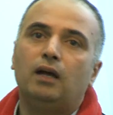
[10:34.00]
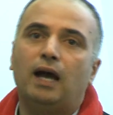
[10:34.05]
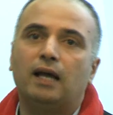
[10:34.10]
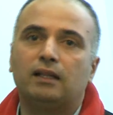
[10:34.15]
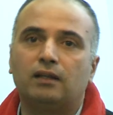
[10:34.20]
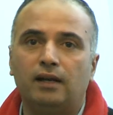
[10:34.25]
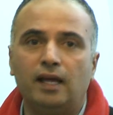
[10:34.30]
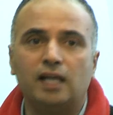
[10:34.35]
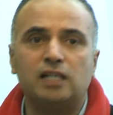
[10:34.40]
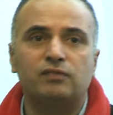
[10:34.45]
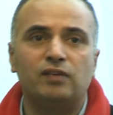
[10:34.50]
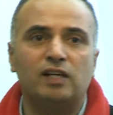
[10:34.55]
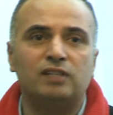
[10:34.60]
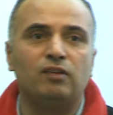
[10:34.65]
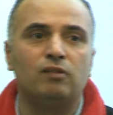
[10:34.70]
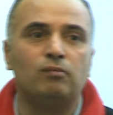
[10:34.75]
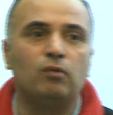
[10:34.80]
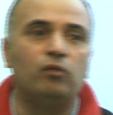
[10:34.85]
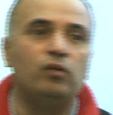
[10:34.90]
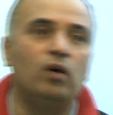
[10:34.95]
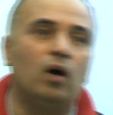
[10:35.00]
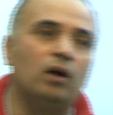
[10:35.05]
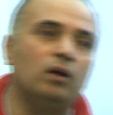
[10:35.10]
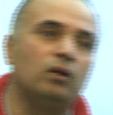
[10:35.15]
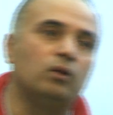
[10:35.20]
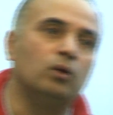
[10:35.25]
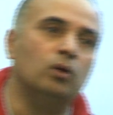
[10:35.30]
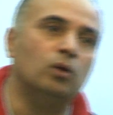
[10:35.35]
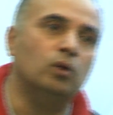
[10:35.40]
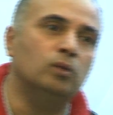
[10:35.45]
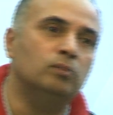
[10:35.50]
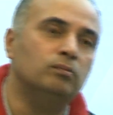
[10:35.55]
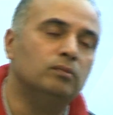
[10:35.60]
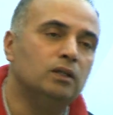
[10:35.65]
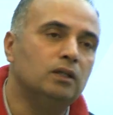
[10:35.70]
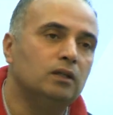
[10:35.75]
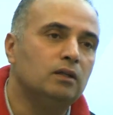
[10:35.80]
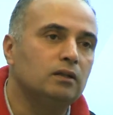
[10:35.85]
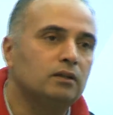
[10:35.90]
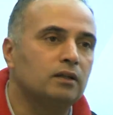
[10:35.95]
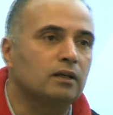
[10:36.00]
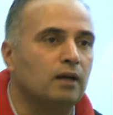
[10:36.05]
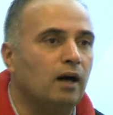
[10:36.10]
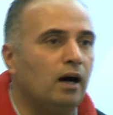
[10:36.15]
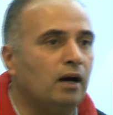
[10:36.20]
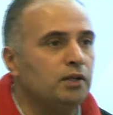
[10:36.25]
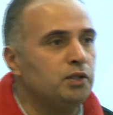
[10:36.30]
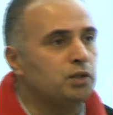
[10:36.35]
At the next phase, we moved on to the car